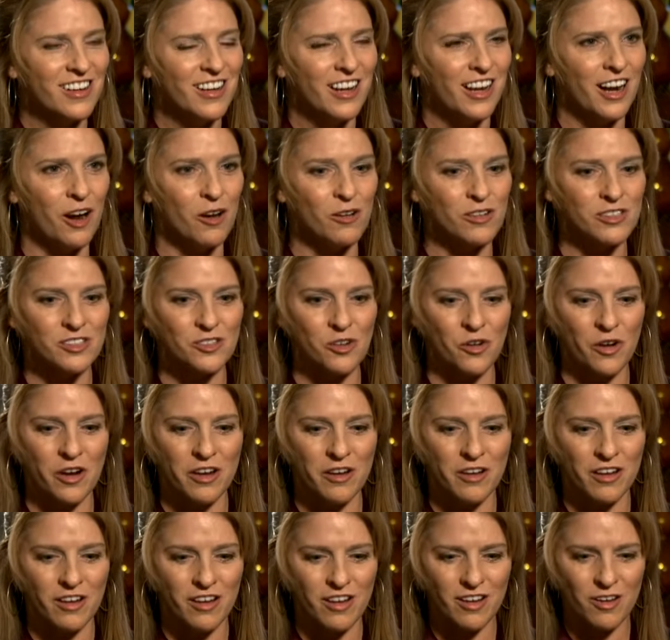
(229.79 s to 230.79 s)
And I was
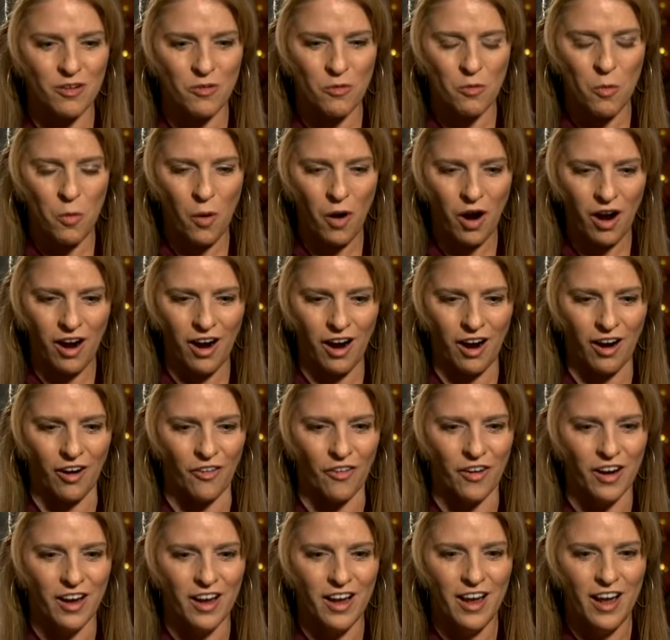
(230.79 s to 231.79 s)
going,
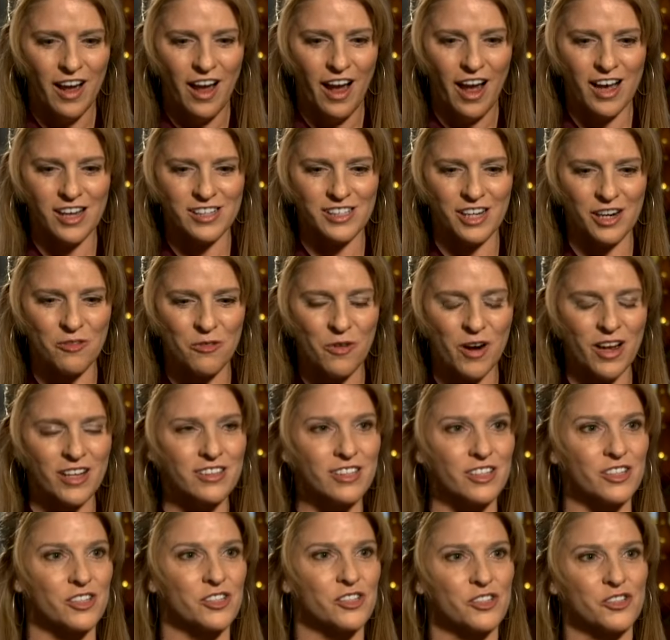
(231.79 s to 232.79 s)
wow. As I read
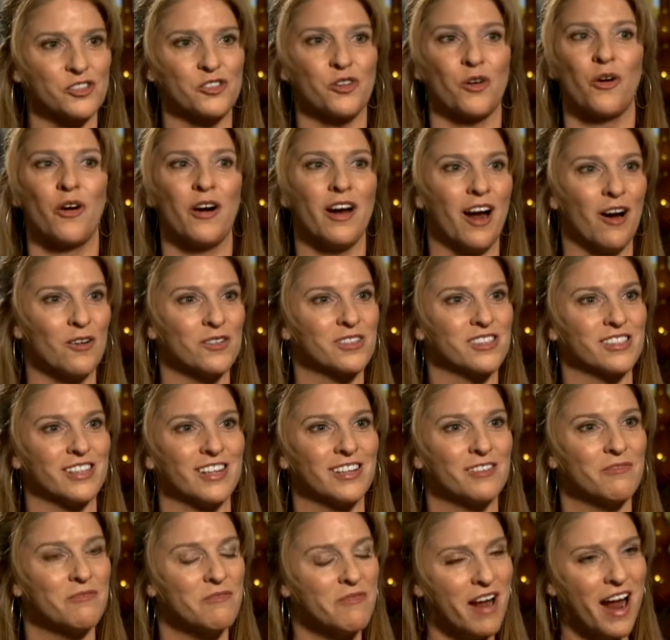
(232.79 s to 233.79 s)
their story, I was
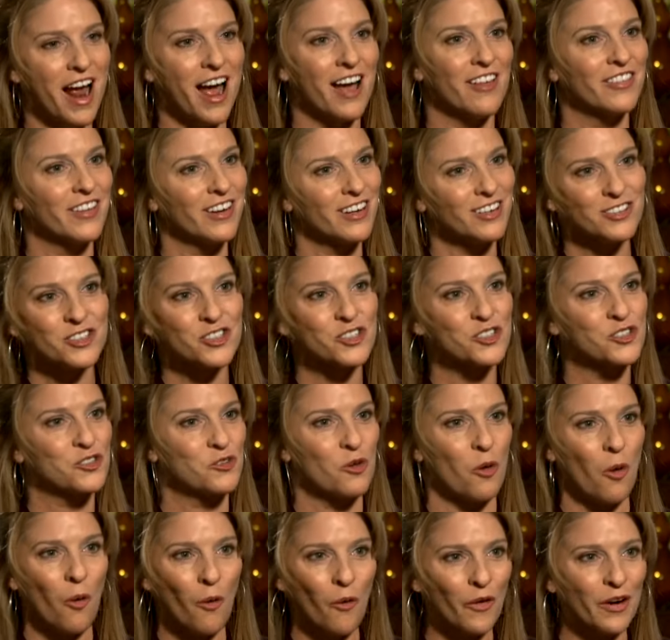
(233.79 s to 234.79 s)
like, man, their
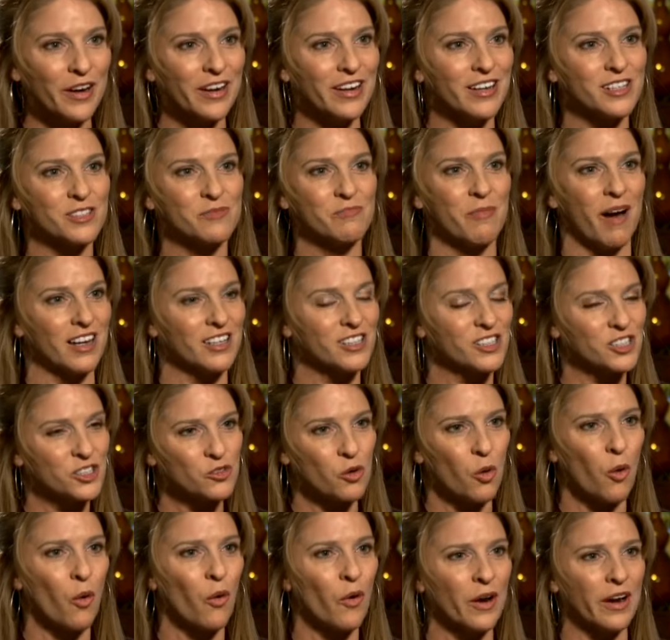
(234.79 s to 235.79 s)
story is my
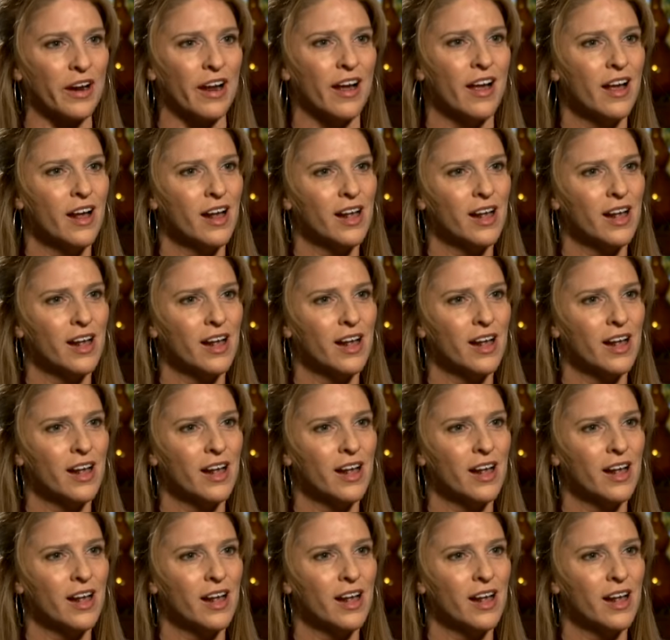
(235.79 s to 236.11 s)
story.